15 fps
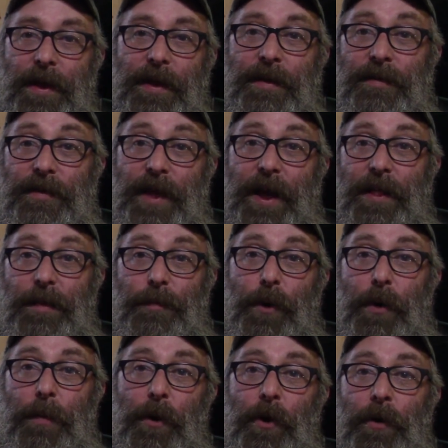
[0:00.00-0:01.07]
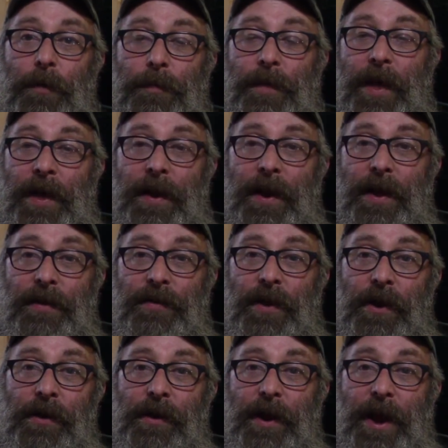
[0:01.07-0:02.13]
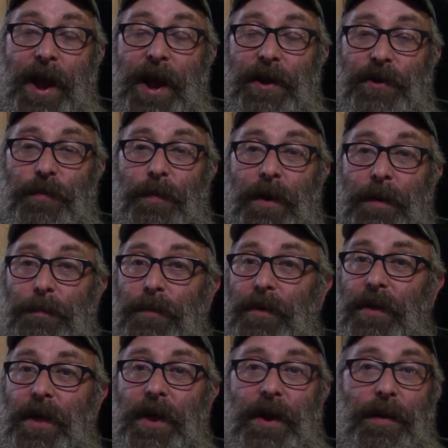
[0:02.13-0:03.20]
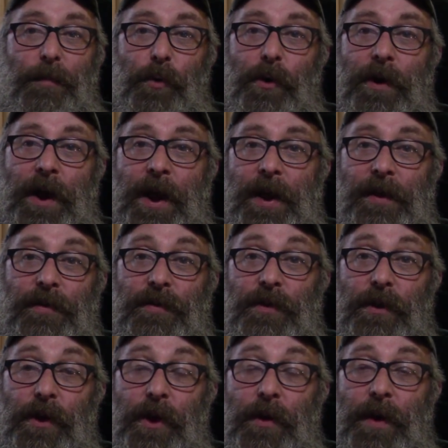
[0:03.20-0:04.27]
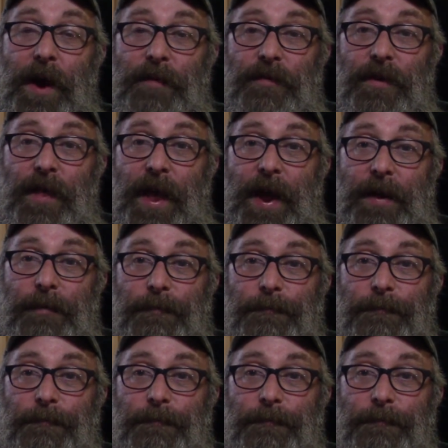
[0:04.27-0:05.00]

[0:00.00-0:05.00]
inside the mobile home that has already hatched, but plenty more eggs to go after that.